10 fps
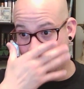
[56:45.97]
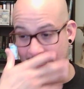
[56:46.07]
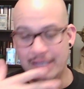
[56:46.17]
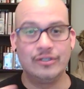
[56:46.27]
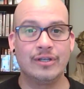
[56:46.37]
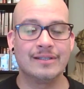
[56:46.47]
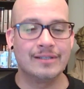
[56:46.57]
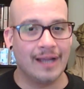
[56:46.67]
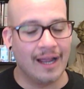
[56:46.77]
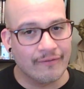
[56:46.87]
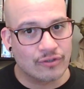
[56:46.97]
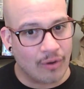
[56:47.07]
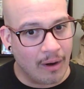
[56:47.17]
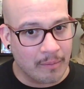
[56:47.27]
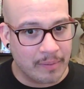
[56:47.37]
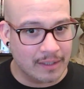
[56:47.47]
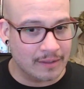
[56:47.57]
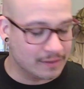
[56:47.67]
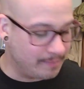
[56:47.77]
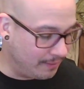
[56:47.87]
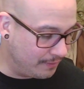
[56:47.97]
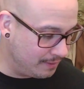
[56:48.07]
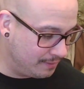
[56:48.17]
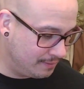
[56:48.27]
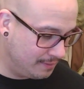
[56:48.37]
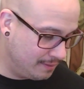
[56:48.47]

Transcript: As you can see, I have strong opinions about this.